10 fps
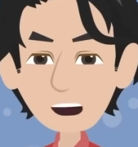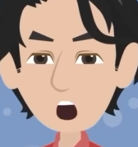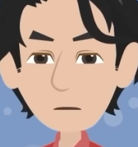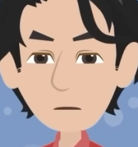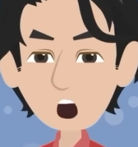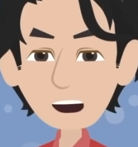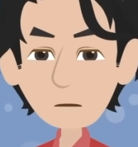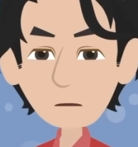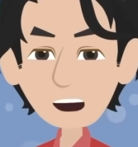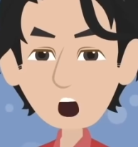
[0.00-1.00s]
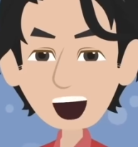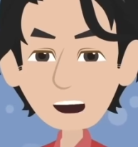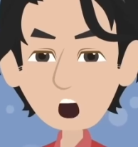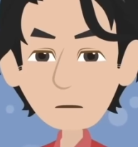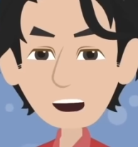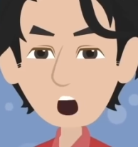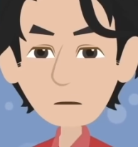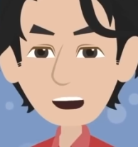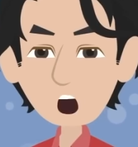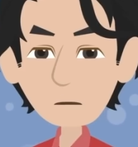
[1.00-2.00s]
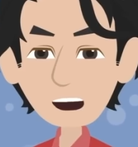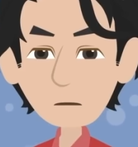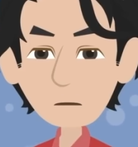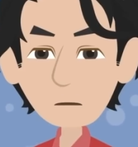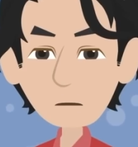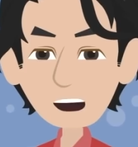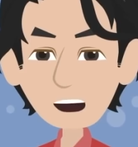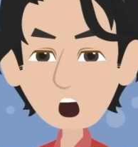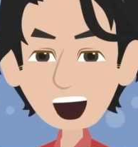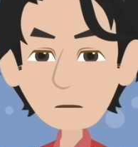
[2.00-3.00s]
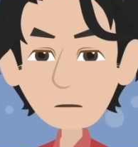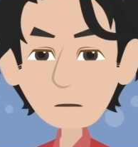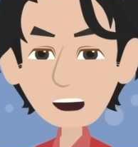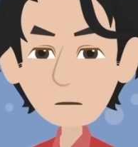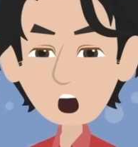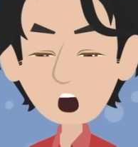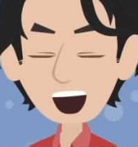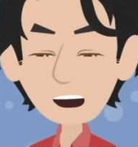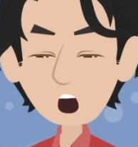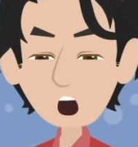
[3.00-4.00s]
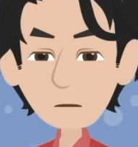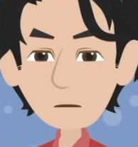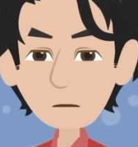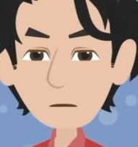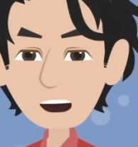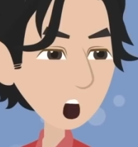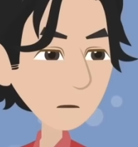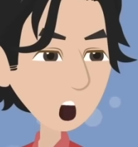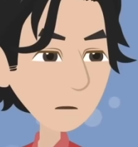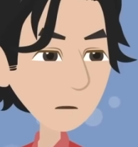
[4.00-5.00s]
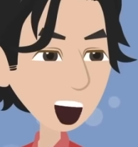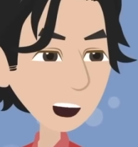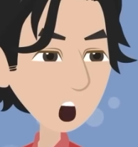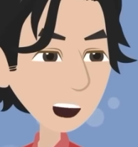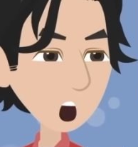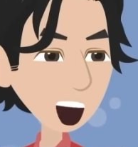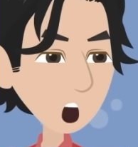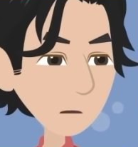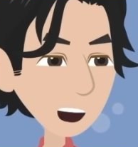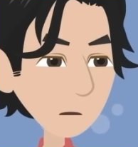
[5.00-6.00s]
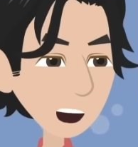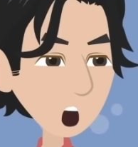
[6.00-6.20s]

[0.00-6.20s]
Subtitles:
I live together with my wife and my dad. My mother passed away last year, and my dad lost his energy.